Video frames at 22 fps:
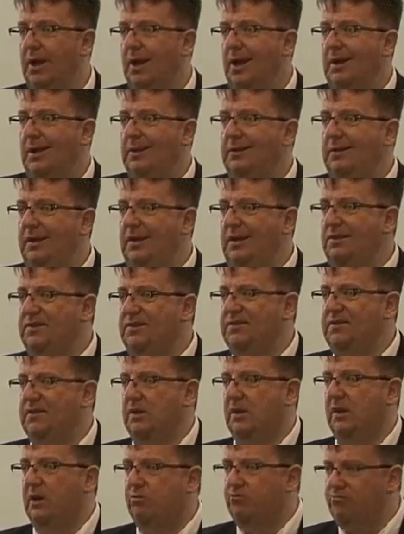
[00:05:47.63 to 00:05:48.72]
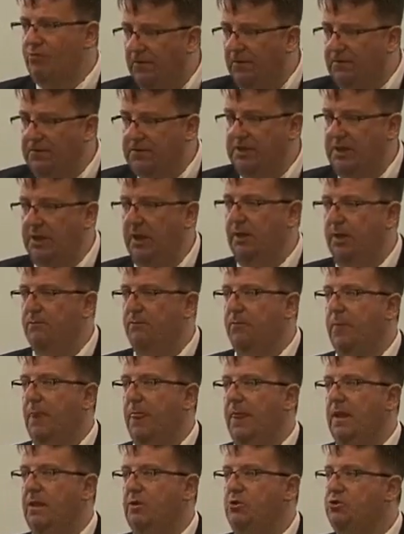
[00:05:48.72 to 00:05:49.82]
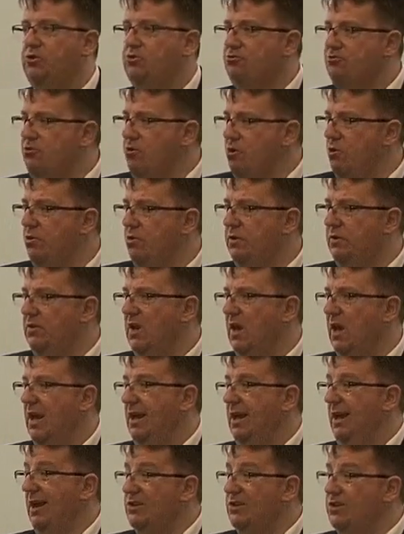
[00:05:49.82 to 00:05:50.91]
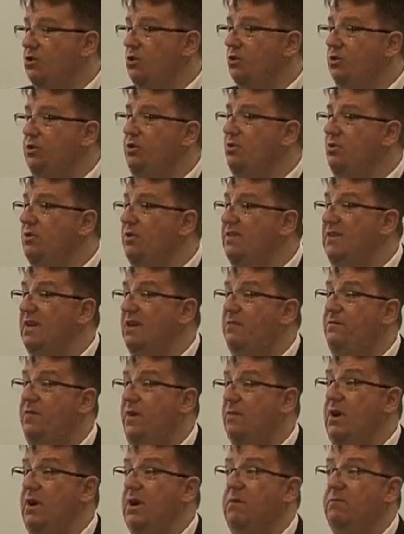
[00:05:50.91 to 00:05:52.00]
this crafty, shrewd, is not used in a very